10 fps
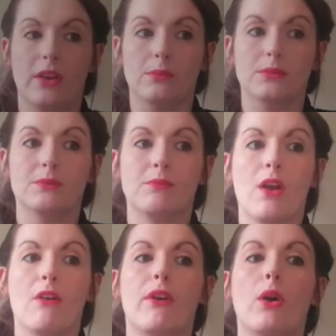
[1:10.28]
films
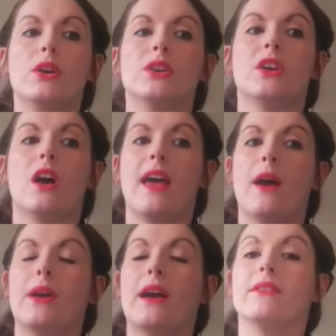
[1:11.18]
focus on
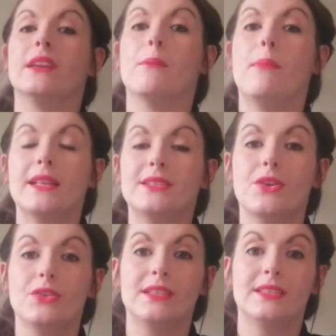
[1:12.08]
having a better
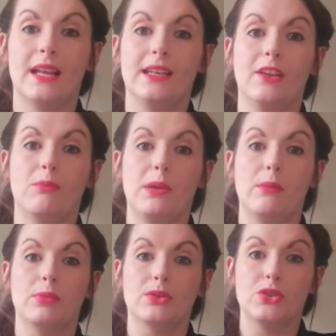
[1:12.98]
understanding of
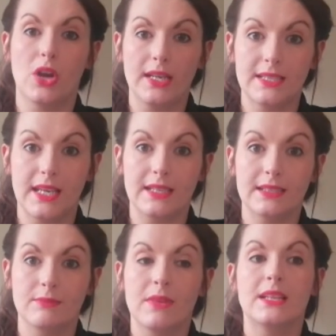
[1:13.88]
people's
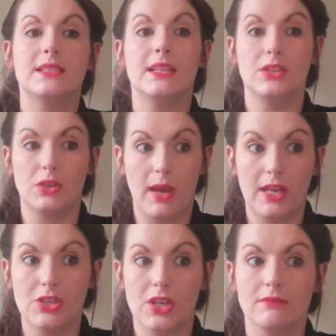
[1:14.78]
choices,
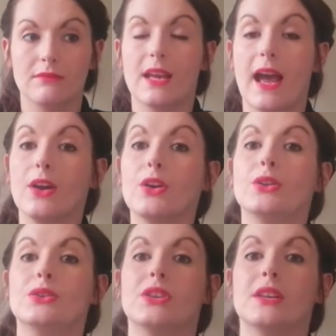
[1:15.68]
situations and
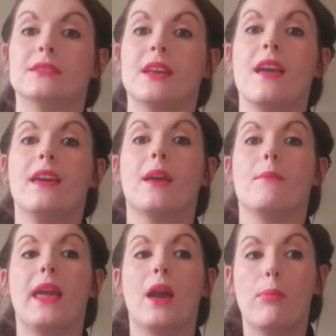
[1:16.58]
cultures can
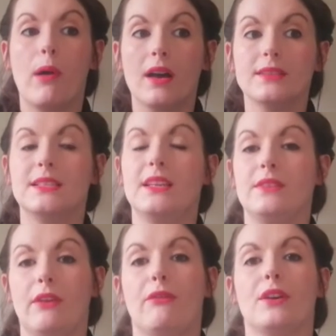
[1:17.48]
make a positive
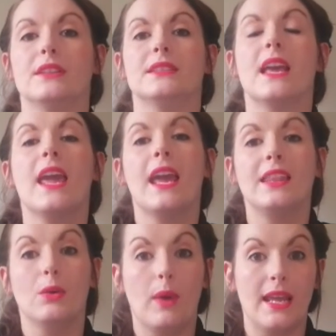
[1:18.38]
difference
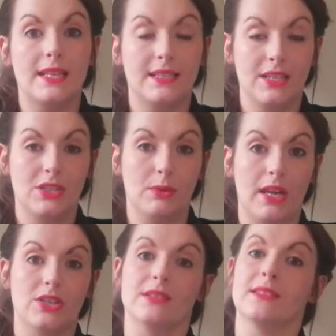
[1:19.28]
in the way that
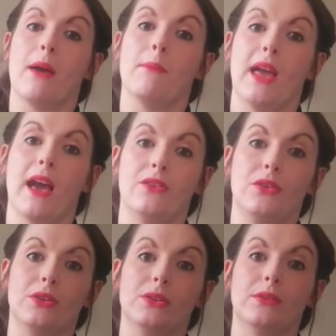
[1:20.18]
situations can be
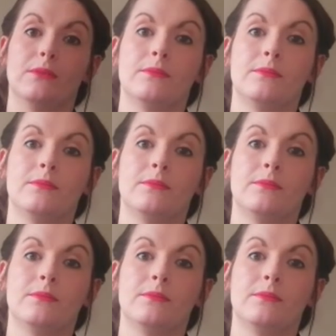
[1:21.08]
handled.